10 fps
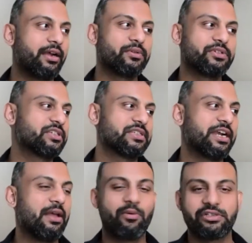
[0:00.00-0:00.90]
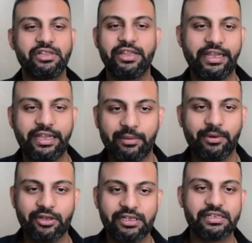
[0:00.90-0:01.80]
It was just that I wasn't thinking
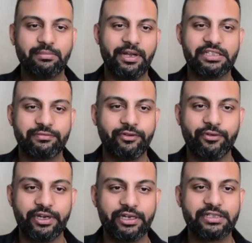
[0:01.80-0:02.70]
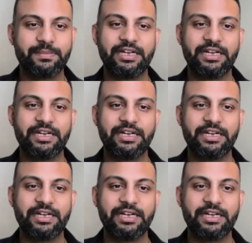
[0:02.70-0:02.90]
about this in past few years,